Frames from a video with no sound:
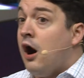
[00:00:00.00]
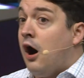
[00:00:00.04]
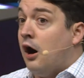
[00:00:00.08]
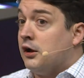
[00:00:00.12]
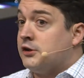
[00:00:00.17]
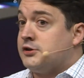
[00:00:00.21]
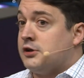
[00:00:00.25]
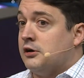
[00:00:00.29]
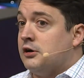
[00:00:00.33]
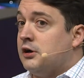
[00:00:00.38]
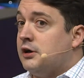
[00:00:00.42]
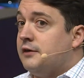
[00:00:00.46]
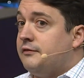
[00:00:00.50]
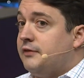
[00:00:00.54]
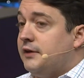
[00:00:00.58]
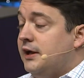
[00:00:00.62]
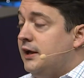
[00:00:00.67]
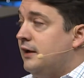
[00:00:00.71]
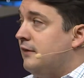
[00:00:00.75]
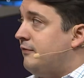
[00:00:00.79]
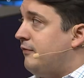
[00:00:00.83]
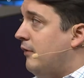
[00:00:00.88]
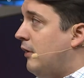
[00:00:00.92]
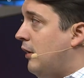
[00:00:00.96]

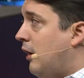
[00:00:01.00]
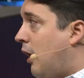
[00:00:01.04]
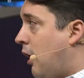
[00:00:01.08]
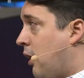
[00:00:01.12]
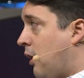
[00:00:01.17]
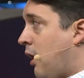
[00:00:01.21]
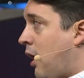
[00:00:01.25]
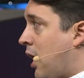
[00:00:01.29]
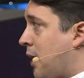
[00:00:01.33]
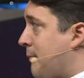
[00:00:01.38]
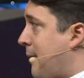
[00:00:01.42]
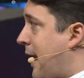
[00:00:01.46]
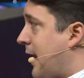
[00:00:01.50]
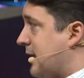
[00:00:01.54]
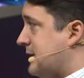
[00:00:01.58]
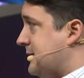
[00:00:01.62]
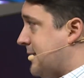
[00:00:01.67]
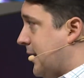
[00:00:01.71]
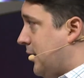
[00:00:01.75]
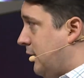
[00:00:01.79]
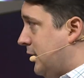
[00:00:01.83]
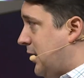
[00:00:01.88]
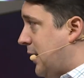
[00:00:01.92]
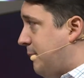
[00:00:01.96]
Alternatively, if our automatic
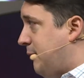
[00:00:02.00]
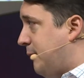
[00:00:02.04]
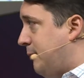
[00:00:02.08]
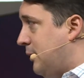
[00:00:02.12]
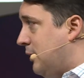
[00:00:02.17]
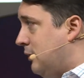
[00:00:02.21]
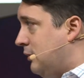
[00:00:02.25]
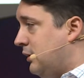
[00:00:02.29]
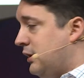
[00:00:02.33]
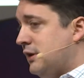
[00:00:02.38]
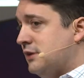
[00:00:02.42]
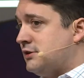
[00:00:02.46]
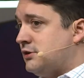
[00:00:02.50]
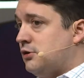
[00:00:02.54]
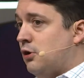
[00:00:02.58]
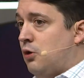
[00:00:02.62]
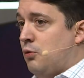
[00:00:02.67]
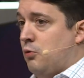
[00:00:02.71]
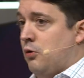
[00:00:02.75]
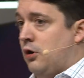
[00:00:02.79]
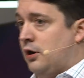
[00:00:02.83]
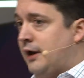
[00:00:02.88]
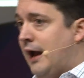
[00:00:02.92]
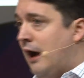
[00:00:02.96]
scaling capabilities
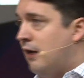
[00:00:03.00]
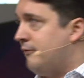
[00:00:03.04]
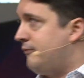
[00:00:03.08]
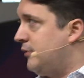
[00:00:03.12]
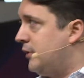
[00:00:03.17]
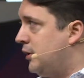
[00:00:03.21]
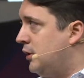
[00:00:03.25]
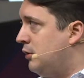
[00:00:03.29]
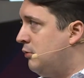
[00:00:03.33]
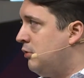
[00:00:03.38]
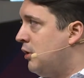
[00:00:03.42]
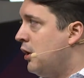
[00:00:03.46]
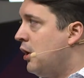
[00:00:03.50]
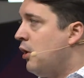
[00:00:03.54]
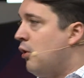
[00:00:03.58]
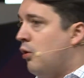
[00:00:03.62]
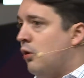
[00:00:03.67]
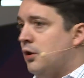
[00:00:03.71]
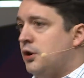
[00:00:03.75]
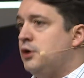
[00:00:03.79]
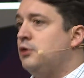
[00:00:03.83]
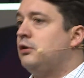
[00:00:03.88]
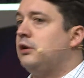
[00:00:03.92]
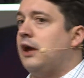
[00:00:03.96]
don't work out for you,
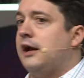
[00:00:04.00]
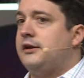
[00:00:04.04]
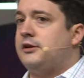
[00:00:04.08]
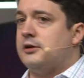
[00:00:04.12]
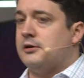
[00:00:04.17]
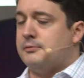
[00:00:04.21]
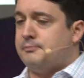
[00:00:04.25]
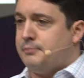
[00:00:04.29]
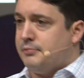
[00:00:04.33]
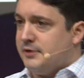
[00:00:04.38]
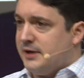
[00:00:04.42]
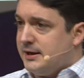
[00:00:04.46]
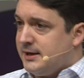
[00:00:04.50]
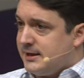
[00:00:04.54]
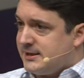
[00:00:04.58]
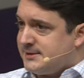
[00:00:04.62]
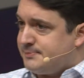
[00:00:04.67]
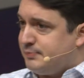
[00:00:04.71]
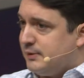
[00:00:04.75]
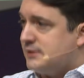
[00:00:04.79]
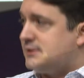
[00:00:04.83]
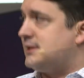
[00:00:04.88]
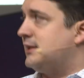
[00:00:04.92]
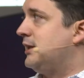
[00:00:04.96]
or you'd like to
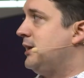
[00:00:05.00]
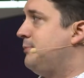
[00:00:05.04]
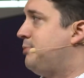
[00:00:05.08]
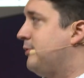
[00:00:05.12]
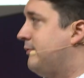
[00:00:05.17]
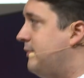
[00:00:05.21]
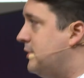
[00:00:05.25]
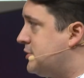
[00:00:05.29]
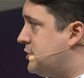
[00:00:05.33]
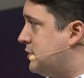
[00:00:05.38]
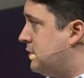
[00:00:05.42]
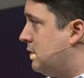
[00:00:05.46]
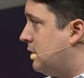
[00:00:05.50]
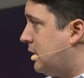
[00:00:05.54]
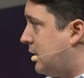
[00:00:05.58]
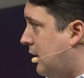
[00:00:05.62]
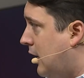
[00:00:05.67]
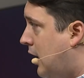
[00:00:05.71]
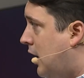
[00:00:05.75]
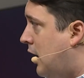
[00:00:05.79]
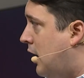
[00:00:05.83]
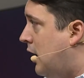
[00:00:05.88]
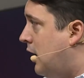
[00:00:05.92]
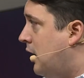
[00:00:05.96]
explicitly provision your
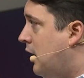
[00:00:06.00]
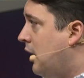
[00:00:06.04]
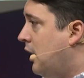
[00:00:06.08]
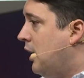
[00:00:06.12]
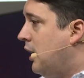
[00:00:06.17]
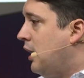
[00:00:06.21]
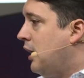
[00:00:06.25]
uh,